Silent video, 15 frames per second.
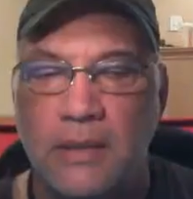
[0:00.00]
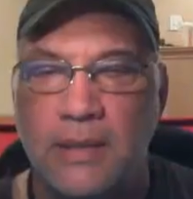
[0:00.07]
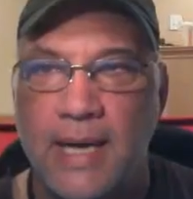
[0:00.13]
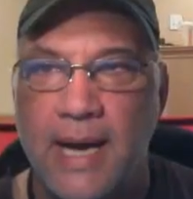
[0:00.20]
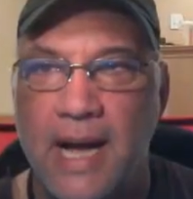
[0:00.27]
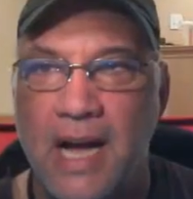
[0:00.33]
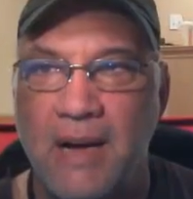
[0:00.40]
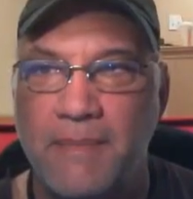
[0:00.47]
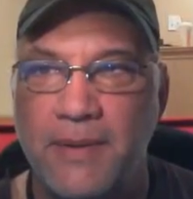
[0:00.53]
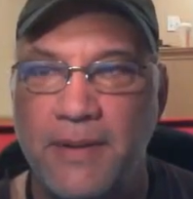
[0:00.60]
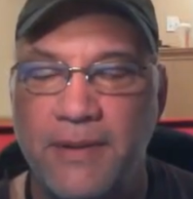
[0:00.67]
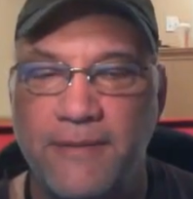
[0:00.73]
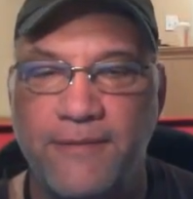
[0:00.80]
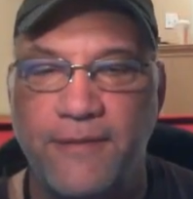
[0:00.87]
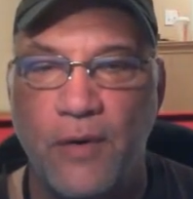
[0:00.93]
Top of
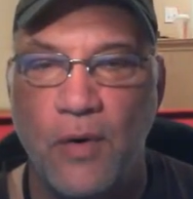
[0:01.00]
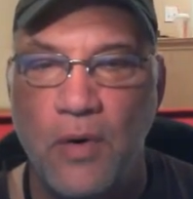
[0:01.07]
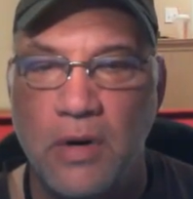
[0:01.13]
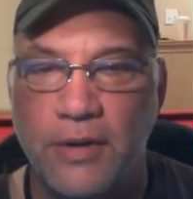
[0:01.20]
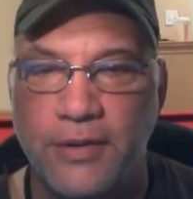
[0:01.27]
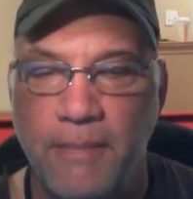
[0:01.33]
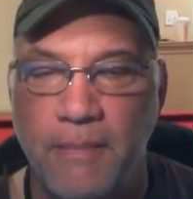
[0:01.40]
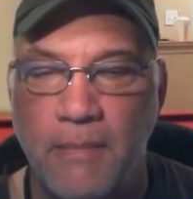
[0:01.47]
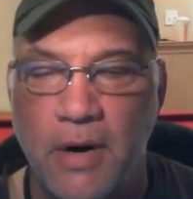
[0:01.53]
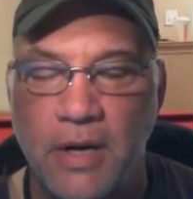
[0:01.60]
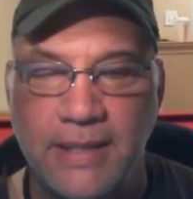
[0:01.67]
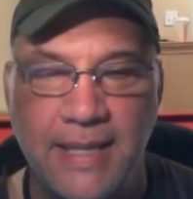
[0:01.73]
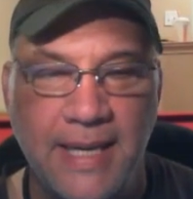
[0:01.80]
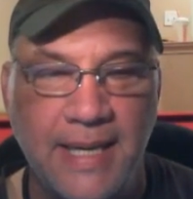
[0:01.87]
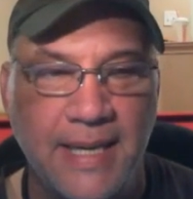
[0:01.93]
the fourth,
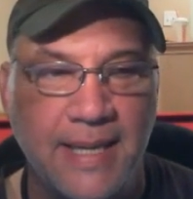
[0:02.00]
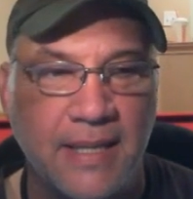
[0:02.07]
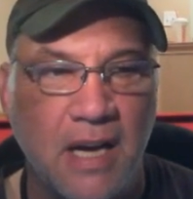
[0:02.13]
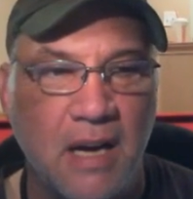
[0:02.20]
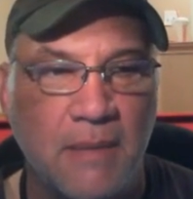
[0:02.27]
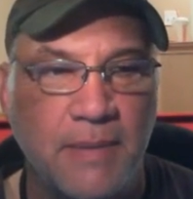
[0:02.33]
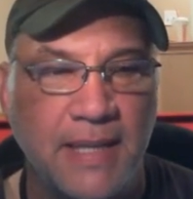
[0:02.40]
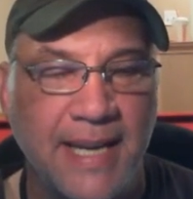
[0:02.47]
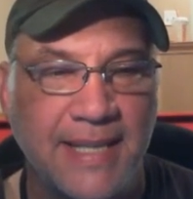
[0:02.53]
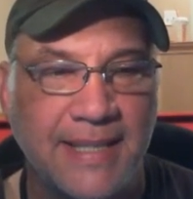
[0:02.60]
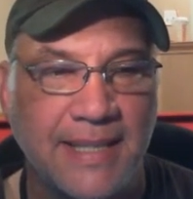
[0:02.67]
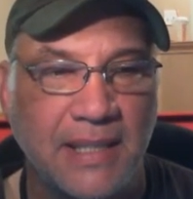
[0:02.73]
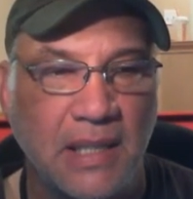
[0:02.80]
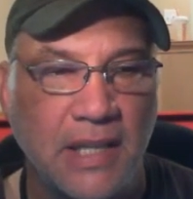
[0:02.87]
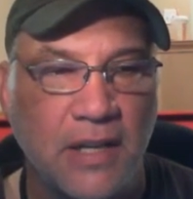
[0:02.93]
Martinez up
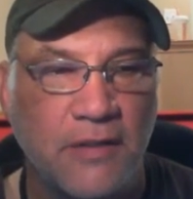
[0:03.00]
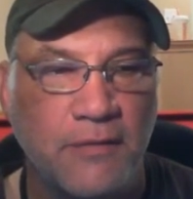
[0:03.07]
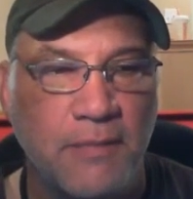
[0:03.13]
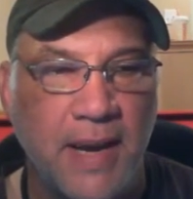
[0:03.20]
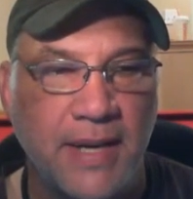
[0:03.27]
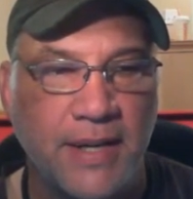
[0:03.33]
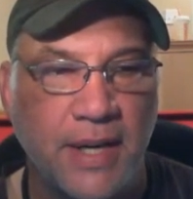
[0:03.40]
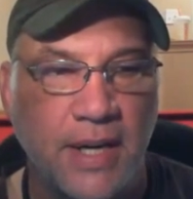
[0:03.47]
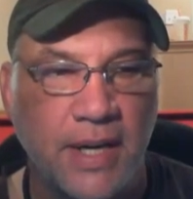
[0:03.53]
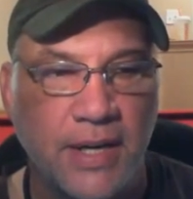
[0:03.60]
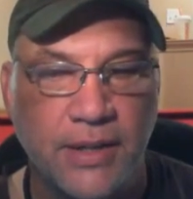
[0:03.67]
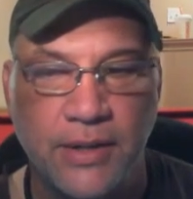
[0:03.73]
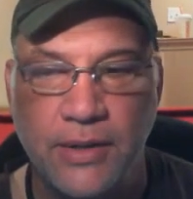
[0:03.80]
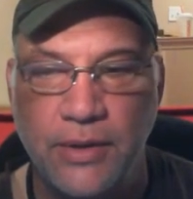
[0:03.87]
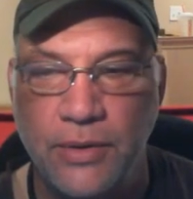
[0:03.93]
against the leadoff man
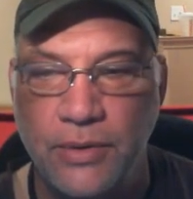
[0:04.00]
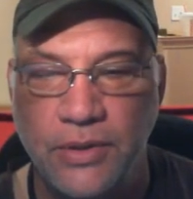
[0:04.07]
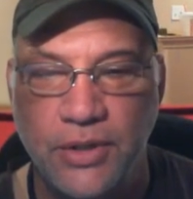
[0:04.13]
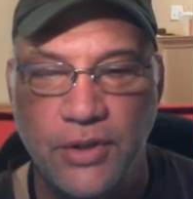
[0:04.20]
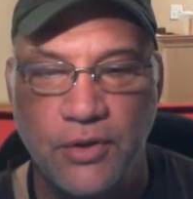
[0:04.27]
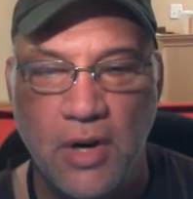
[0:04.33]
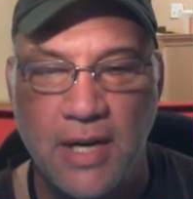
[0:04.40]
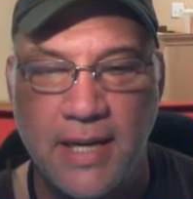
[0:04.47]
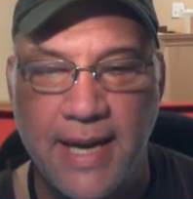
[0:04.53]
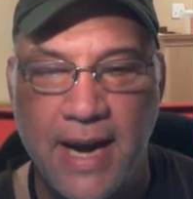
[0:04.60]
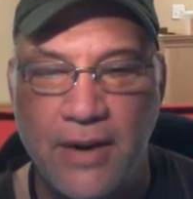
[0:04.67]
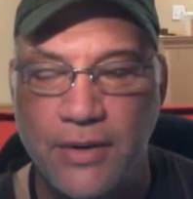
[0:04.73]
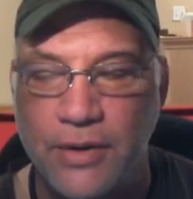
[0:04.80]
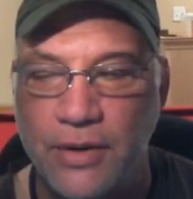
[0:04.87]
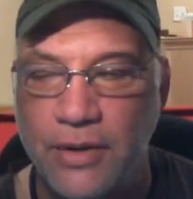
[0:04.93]
Hunter, who struck
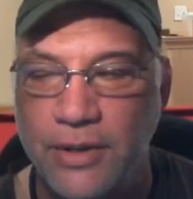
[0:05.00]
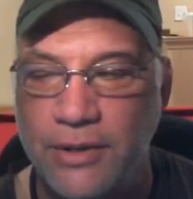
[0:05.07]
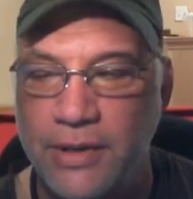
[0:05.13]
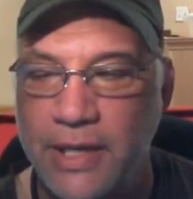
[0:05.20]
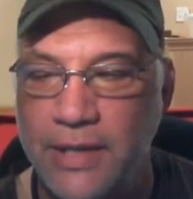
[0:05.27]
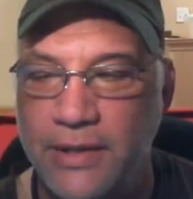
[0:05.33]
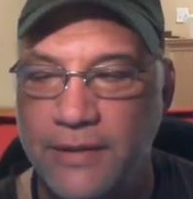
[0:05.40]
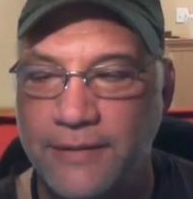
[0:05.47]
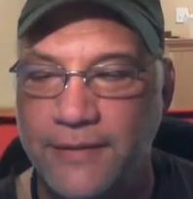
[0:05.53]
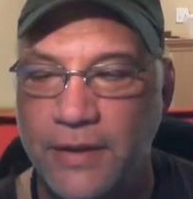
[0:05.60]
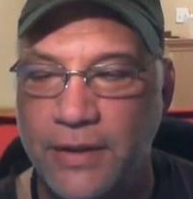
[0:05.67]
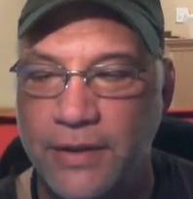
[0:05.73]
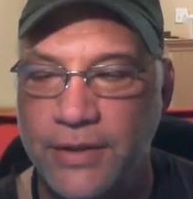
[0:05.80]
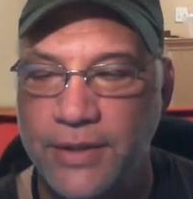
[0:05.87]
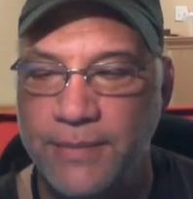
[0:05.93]
out earlier in the
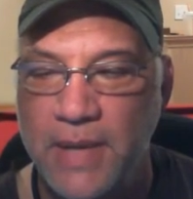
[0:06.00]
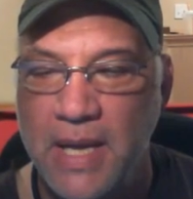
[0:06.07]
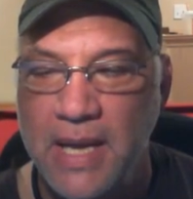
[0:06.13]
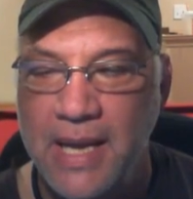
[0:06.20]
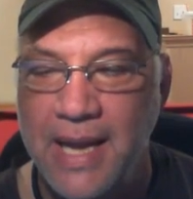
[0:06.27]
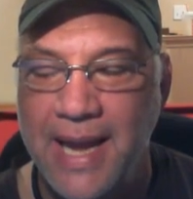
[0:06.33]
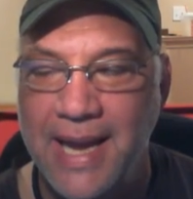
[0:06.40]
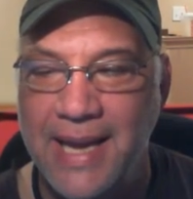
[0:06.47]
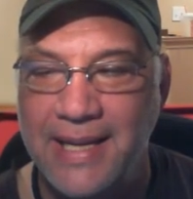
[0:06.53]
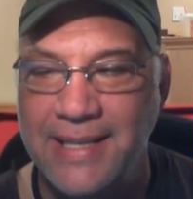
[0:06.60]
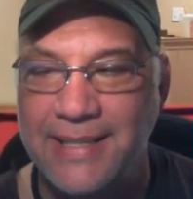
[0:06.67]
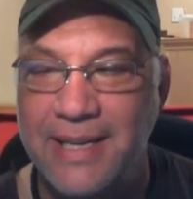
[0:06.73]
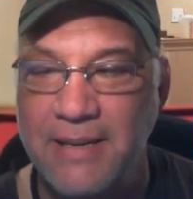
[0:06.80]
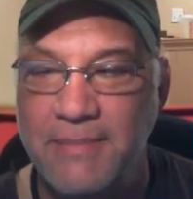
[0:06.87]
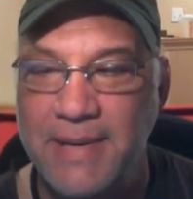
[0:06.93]
first, and
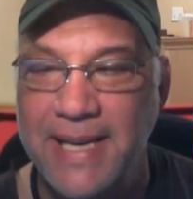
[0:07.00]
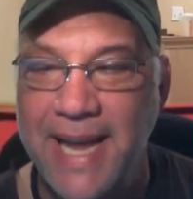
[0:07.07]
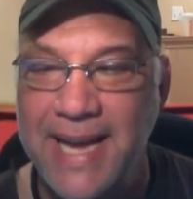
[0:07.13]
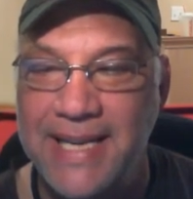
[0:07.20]
it's going to be